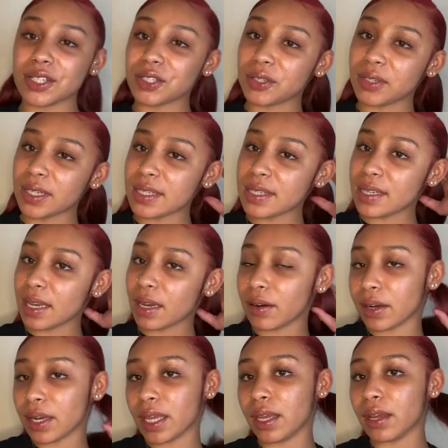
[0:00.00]
Truly
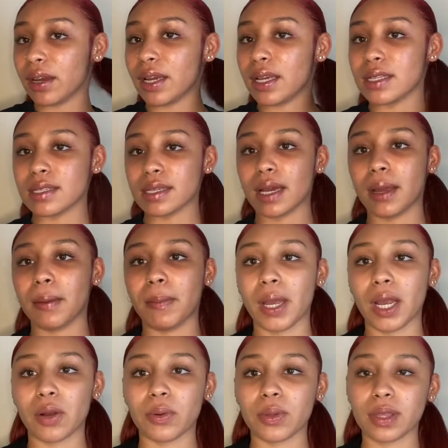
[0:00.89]
Sierra here, and I am
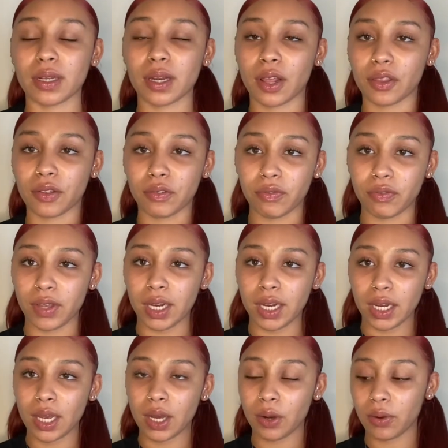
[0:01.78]
back with another video.